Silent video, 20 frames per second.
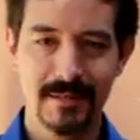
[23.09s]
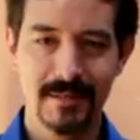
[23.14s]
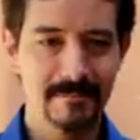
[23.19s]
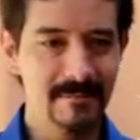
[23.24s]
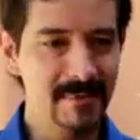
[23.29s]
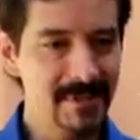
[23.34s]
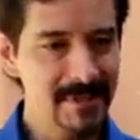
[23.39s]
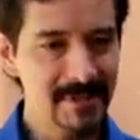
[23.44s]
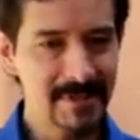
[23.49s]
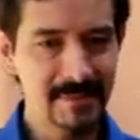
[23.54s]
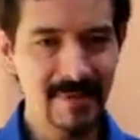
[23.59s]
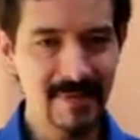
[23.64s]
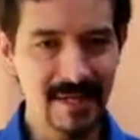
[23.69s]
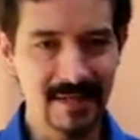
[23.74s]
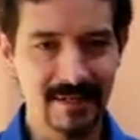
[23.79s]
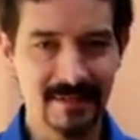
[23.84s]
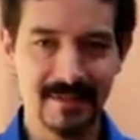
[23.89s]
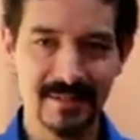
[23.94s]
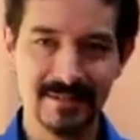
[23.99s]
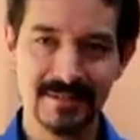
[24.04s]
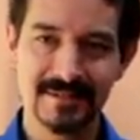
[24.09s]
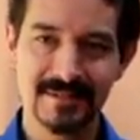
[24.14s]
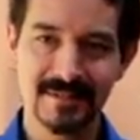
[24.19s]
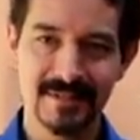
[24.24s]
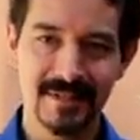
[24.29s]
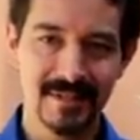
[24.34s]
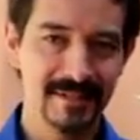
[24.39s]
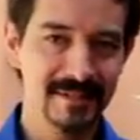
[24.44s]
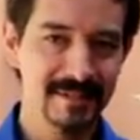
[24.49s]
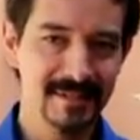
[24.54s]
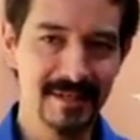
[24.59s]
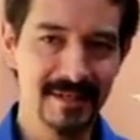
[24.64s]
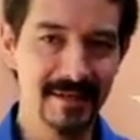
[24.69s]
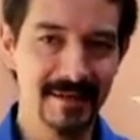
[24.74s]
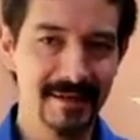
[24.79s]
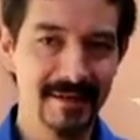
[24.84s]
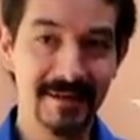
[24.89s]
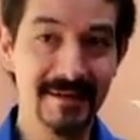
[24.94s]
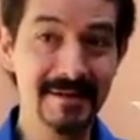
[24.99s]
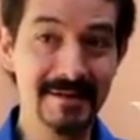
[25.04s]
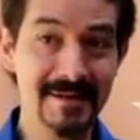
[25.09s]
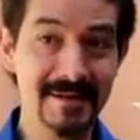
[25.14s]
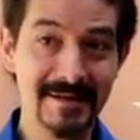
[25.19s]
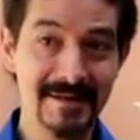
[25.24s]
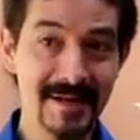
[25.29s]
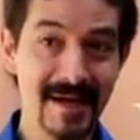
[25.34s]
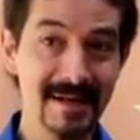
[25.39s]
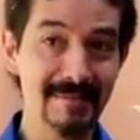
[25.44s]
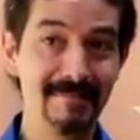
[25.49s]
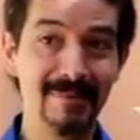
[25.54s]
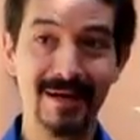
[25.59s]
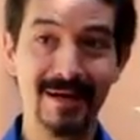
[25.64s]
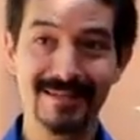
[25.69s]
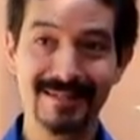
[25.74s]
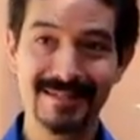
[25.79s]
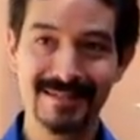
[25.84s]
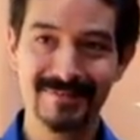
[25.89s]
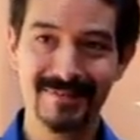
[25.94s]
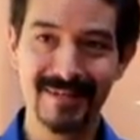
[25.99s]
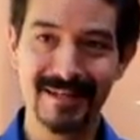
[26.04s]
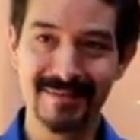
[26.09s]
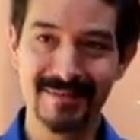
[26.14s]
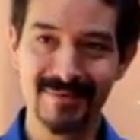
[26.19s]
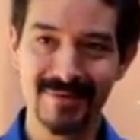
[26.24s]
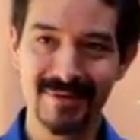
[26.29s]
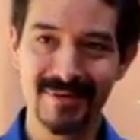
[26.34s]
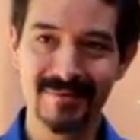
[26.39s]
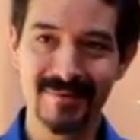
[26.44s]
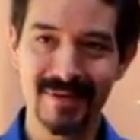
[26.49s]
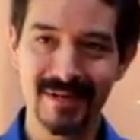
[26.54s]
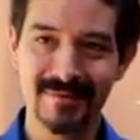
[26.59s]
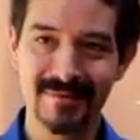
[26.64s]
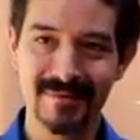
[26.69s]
Money in the bank, that's not a positive anymore the way it